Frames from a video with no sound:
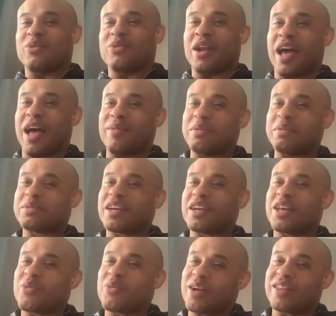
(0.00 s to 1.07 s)
When Khabib say,
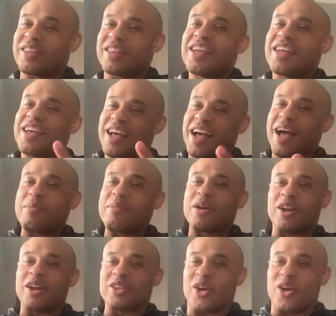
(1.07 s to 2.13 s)
you know what, I'm
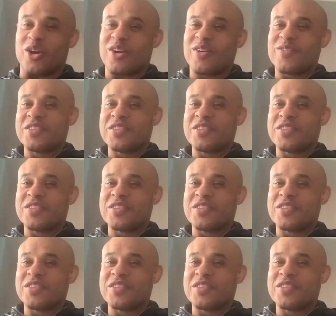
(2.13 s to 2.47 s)
going to talk.